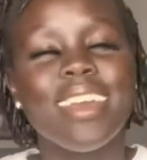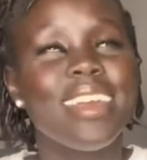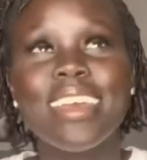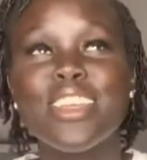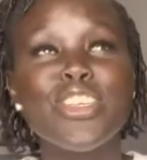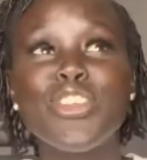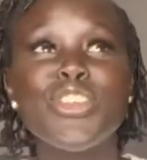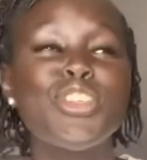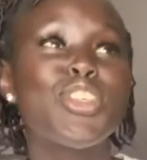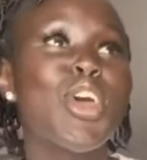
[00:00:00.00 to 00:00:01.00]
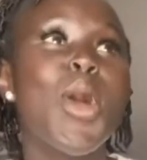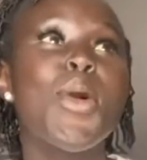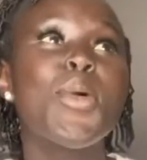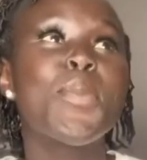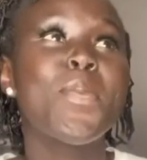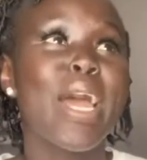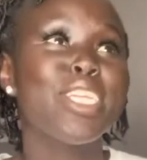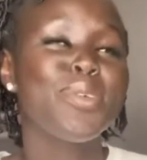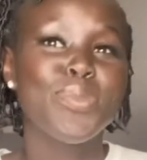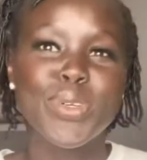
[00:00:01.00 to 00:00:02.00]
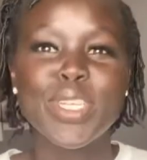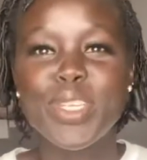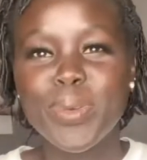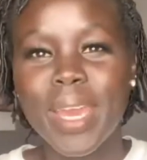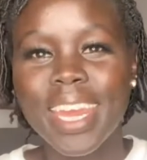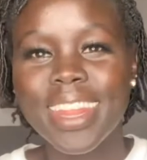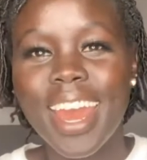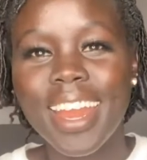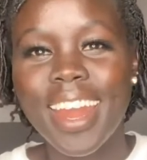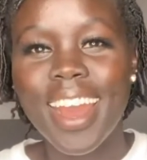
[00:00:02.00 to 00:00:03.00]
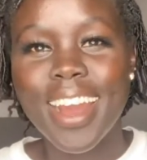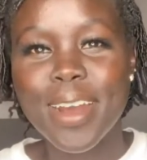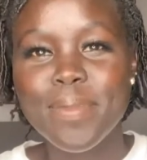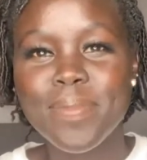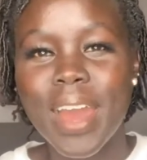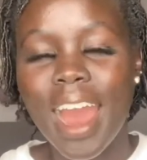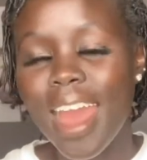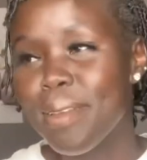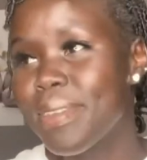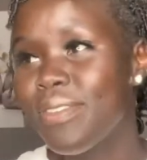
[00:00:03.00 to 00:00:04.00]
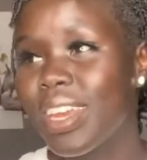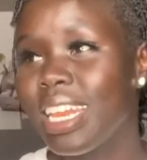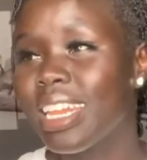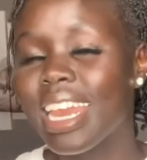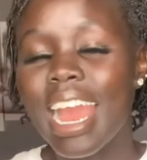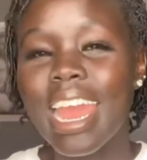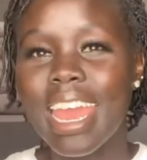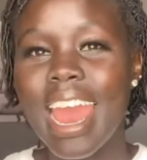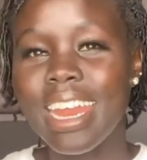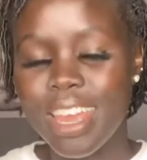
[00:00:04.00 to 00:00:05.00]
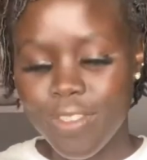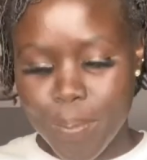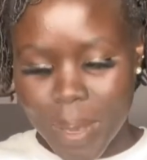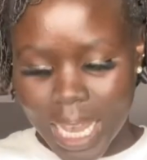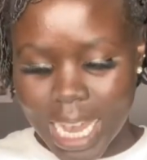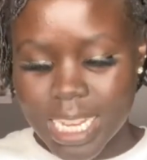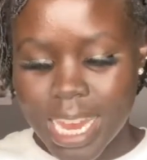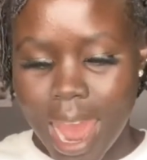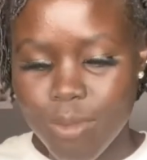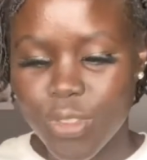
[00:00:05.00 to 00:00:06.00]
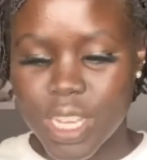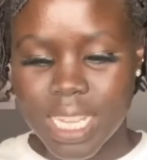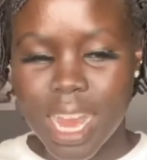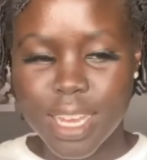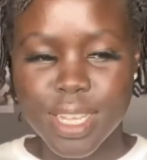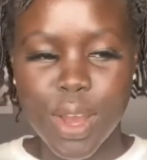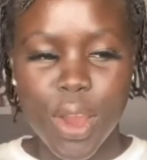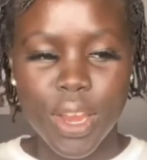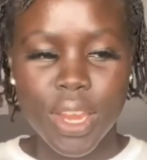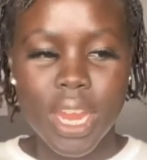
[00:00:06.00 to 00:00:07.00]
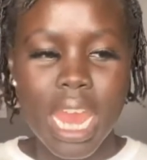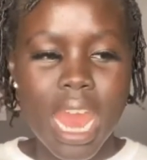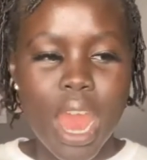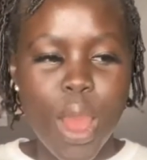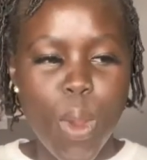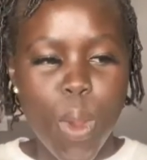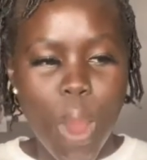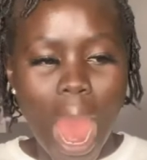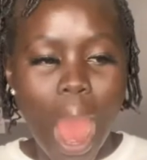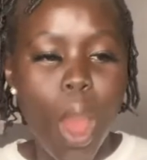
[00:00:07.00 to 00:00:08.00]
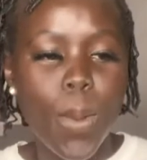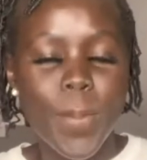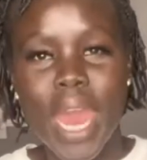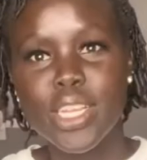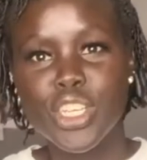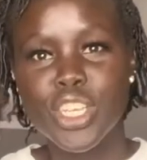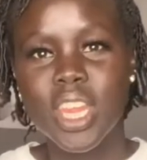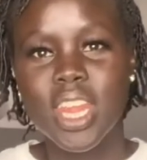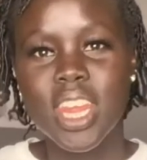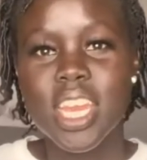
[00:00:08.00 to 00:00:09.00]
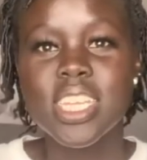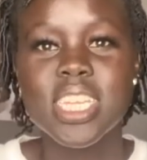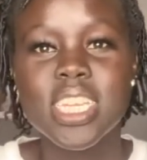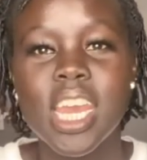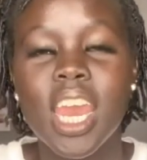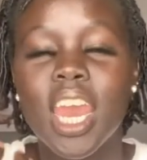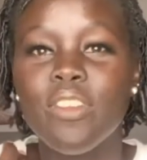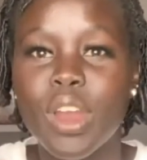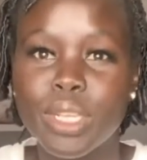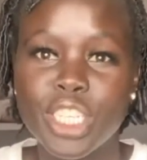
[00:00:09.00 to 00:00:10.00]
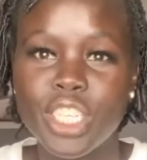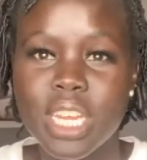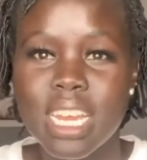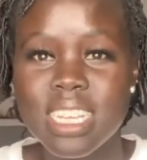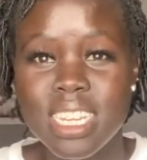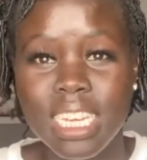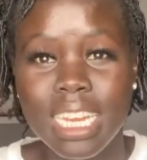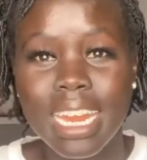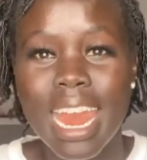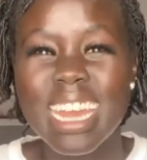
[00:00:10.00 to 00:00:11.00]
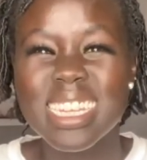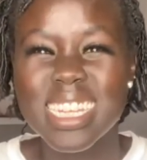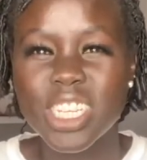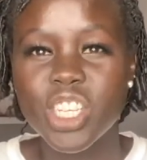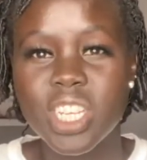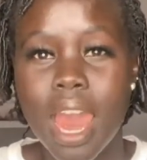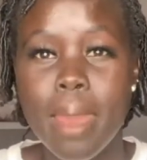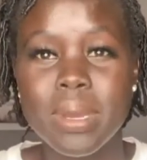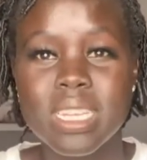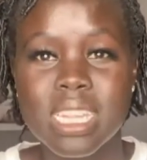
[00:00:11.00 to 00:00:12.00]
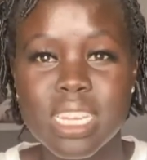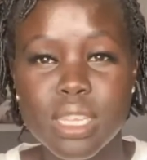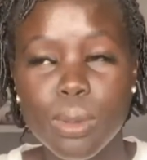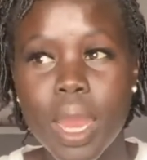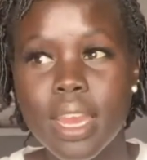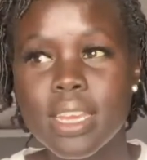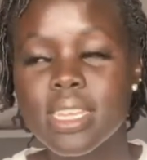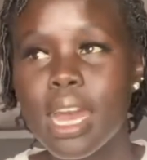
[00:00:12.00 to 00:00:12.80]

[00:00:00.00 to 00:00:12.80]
there's just so much more to it than I'm even, like, I can't even begin to emphasize on how much this foundation is needed at such a time as this, you guys.